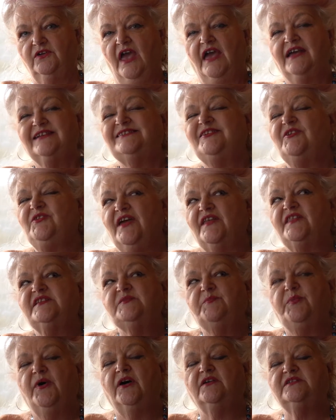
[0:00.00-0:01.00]
So yeah, there's
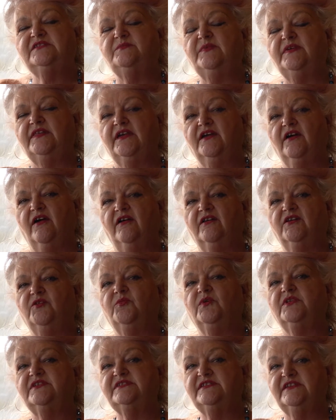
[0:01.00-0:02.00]
a part of me that kind of
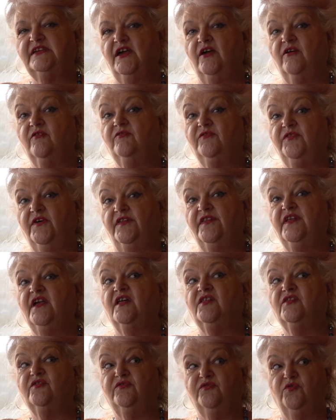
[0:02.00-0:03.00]
wants to go and find the
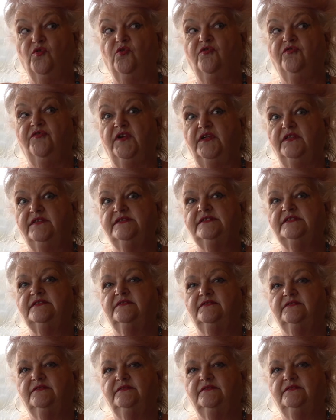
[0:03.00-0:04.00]
other 4/5.
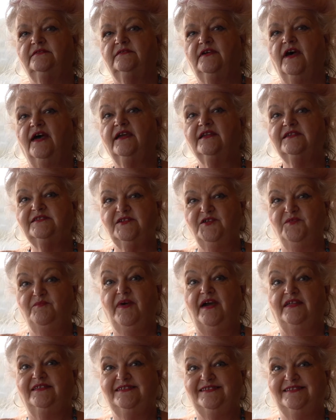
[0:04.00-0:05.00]
I can do
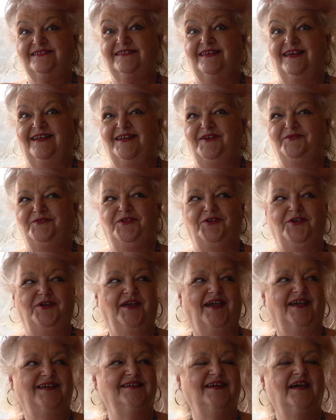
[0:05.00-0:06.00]
maths to that level,
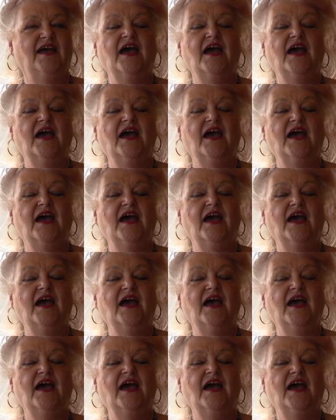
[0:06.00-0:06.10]
okay?